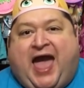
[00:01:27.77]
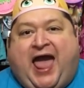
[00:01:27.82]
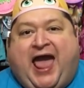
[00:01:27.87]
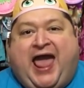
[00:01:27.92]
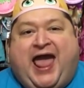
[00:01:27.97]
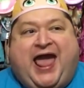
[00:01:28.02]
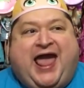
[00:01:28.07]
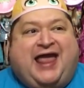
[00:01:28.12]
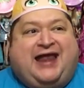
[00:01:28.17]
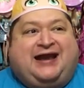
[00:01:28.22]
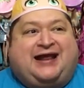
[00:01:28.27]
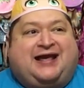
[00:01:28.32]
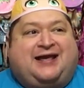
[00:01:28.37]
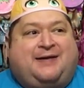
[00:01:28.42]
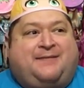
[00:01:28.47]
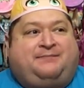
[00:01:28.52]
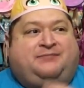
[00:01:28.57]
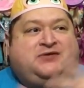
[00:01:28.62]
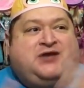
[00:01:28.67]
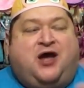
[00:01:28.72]
and
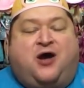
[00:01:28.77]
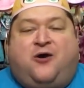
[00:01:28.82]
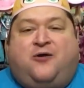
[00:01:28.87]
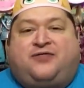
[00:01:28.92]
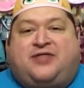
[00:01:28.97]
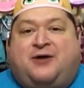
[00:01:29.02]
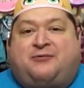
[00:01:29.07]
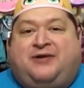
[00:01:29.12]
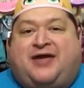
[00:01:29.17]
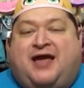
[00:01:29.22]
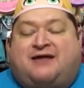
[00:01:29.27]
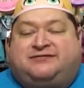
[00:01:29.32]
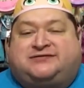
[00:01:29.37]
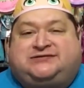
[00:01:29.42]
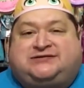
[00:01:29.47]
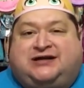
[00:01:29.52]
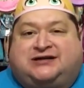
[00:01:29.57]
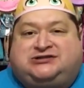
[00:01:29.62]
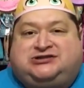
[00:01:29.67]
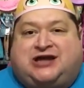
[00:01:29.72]
know that we have
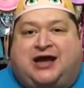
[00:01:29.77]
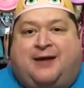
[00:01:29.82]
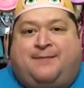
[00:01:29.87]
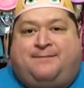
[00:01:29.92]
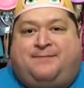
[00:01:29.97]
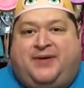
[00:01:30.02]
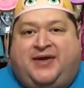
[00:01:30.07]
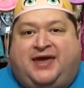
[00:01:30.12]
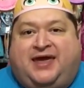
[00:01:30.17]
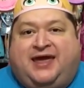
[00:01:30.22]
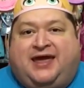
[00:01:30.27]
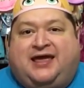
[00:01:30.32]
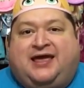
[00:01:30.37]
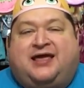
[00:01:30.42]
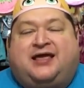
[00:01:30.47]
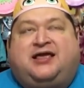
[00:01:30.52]
such a big,